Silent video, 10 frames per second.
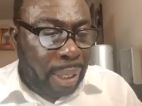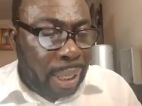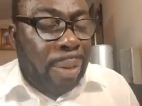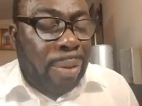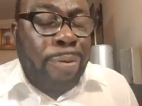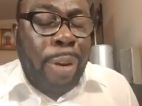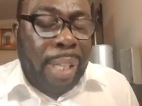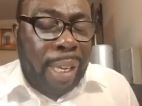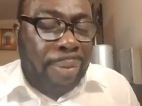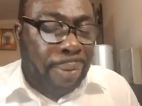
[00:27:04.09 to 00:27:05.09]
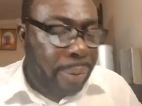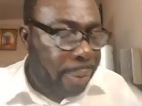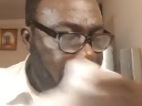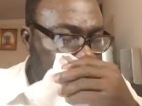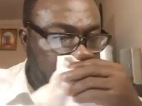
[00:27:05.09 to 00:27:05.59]
How to forgive.
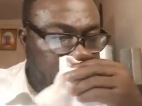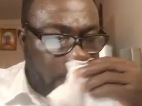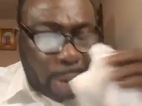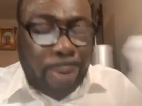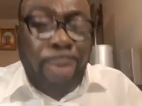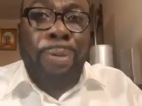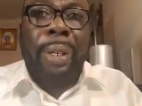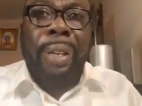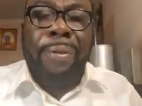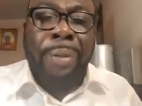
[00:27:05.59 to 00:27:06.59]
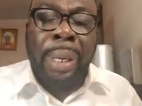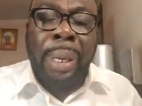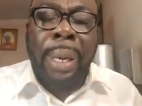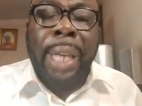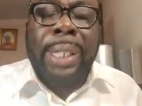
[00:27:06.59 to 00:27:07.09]
How to forgive.
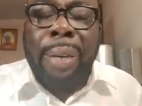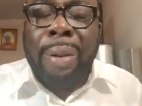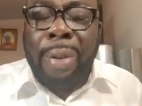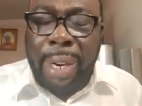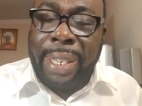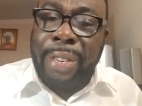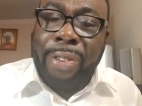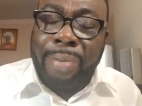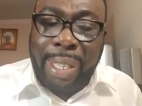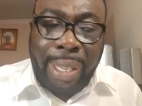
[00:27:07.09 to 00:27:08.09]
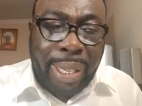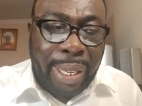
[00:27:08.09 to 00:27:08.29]
A child of God, listen to me.